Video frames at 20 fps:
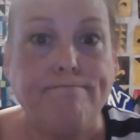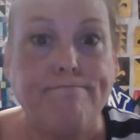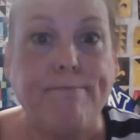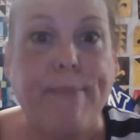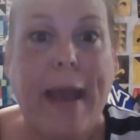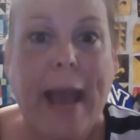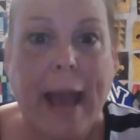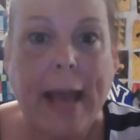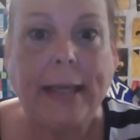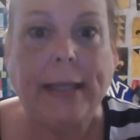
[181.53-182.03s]

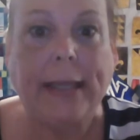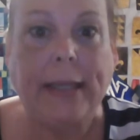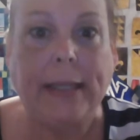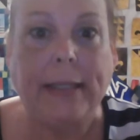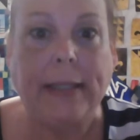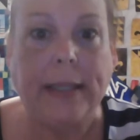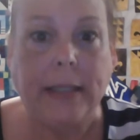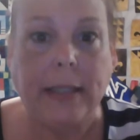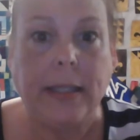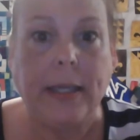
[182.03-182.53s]

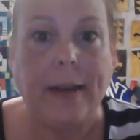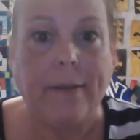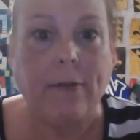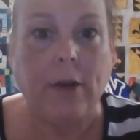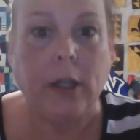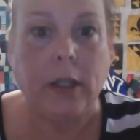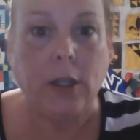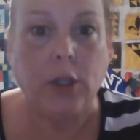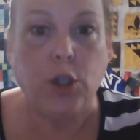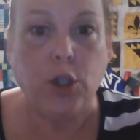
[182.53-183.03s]
backing that's never
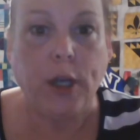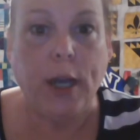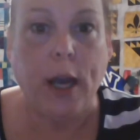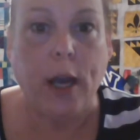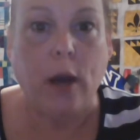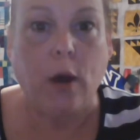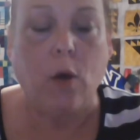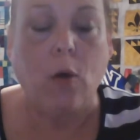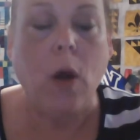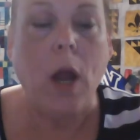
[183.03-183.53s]
going to
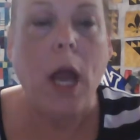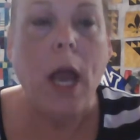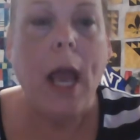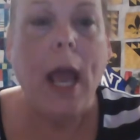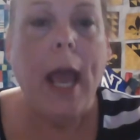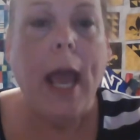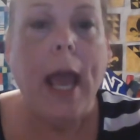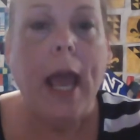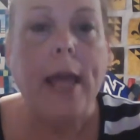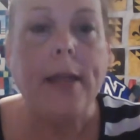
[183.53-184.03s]
show,
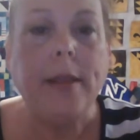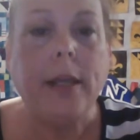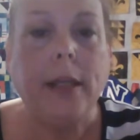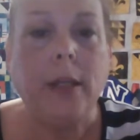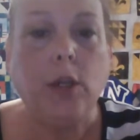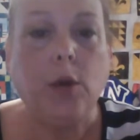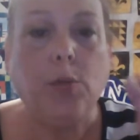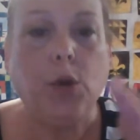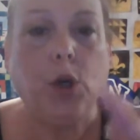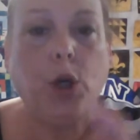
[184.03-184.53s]
and then
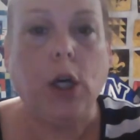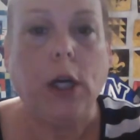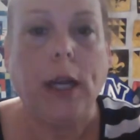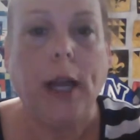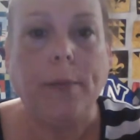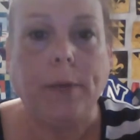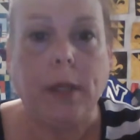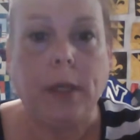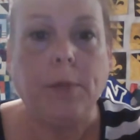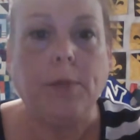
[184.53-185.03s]

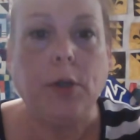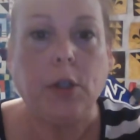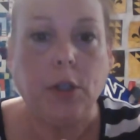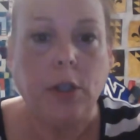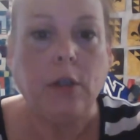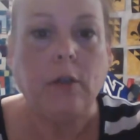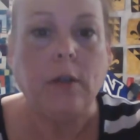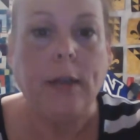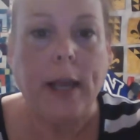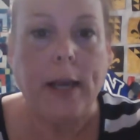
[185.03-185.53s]
I'm going to put
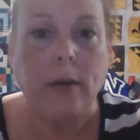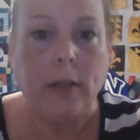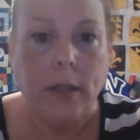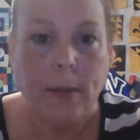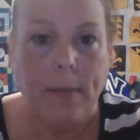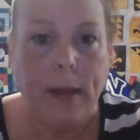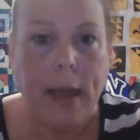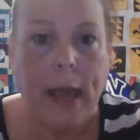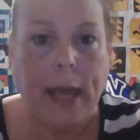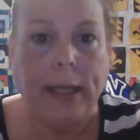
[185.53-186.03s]
2 layers
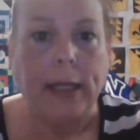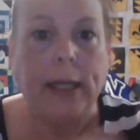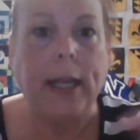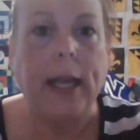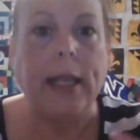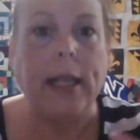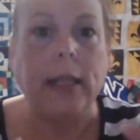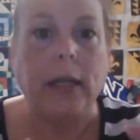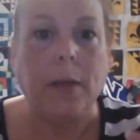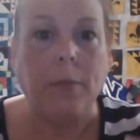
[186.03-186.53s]
of batting,
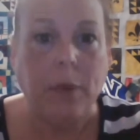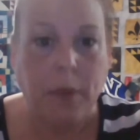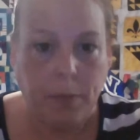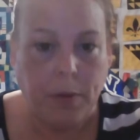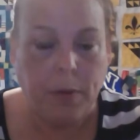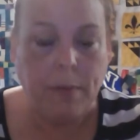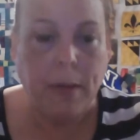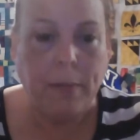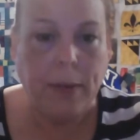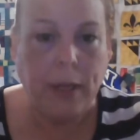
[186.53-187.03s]
and then I'm going to
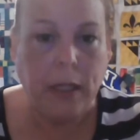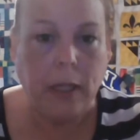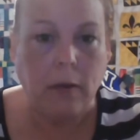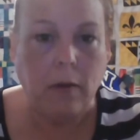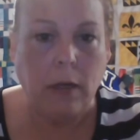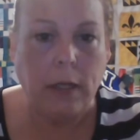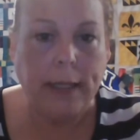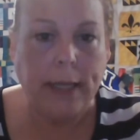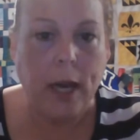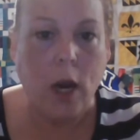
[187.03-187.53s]
put my
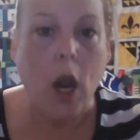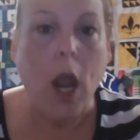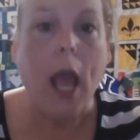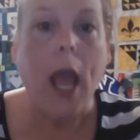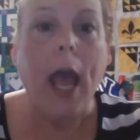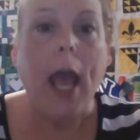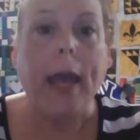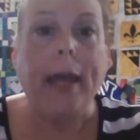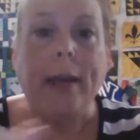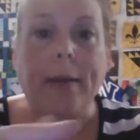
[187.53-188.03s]
pillow on there,
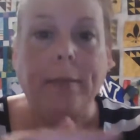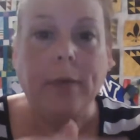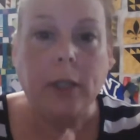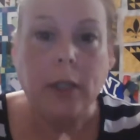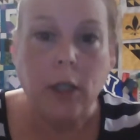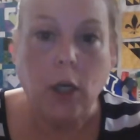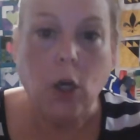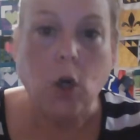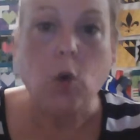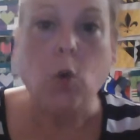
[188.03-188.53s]
and I'm
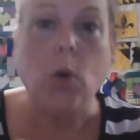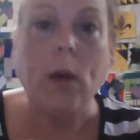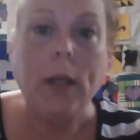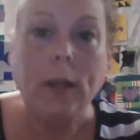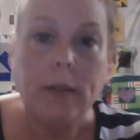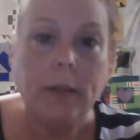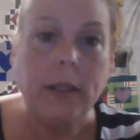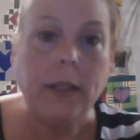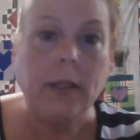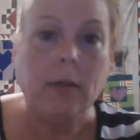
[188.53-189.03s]
going to
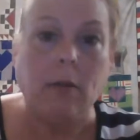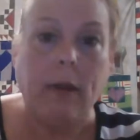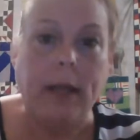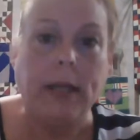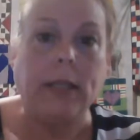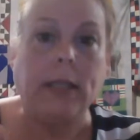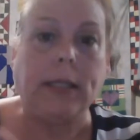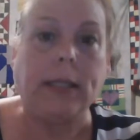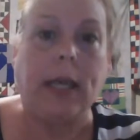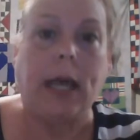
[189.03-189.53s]
quilt this
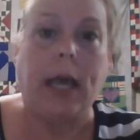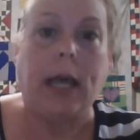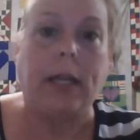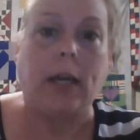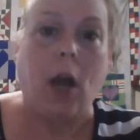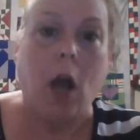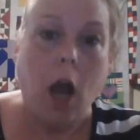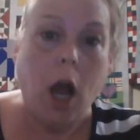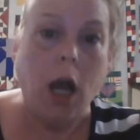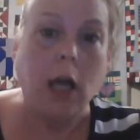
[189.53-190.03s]
great
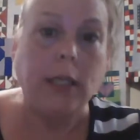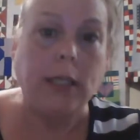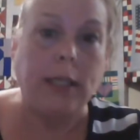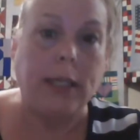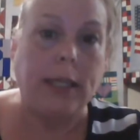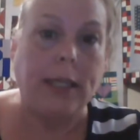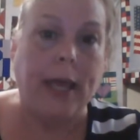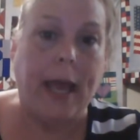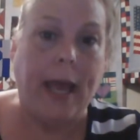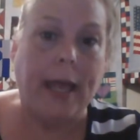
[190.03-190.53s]
design
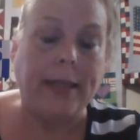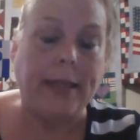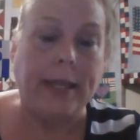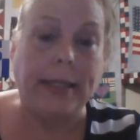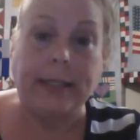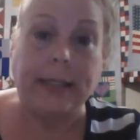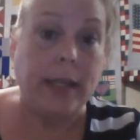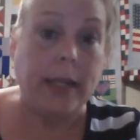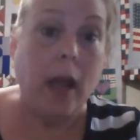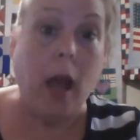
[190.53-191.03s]
onto that
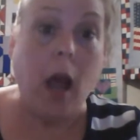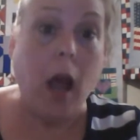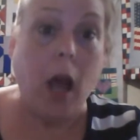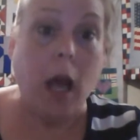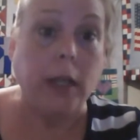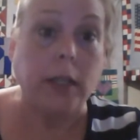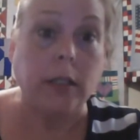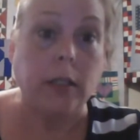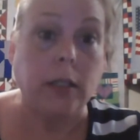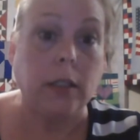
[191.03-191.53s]
that's
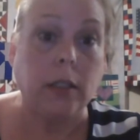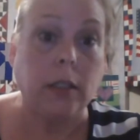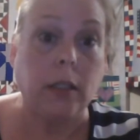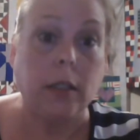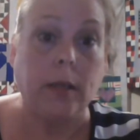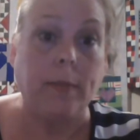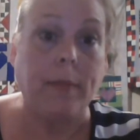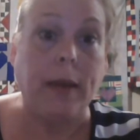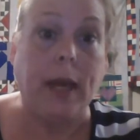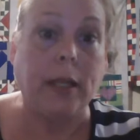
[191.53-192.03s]
not
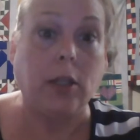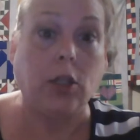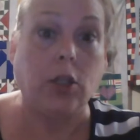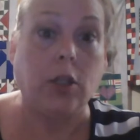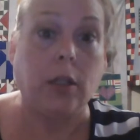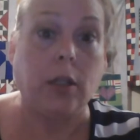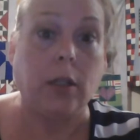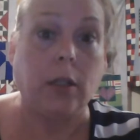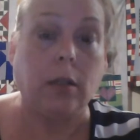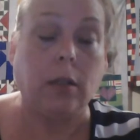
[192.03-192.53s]
going to
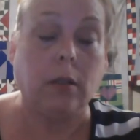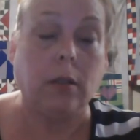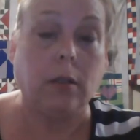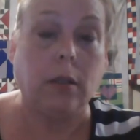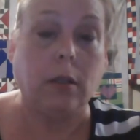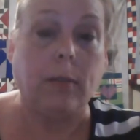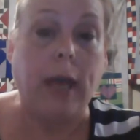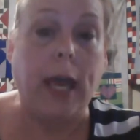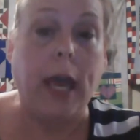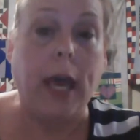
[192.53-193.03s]
match the
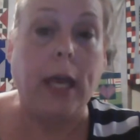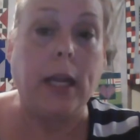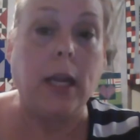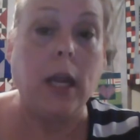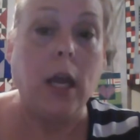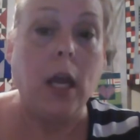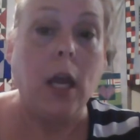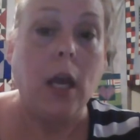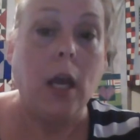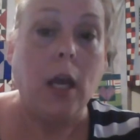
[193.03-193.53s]
bed,
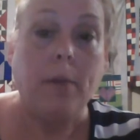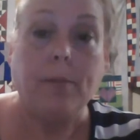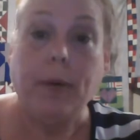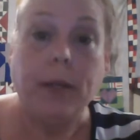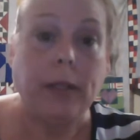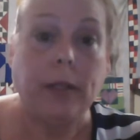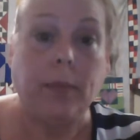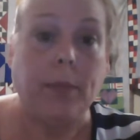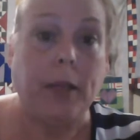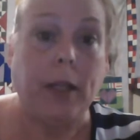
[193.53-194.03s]

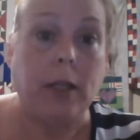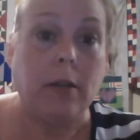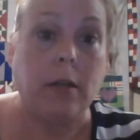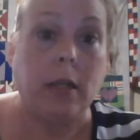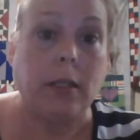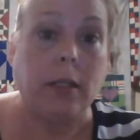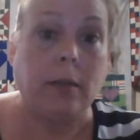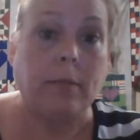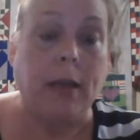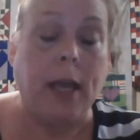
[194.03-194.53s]
but the pillow
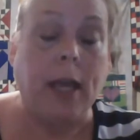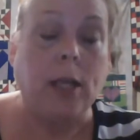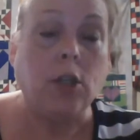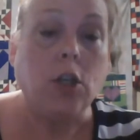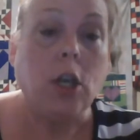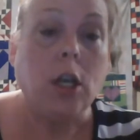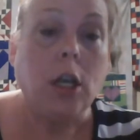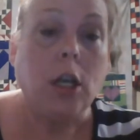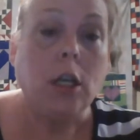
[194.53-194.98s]
doesn't match.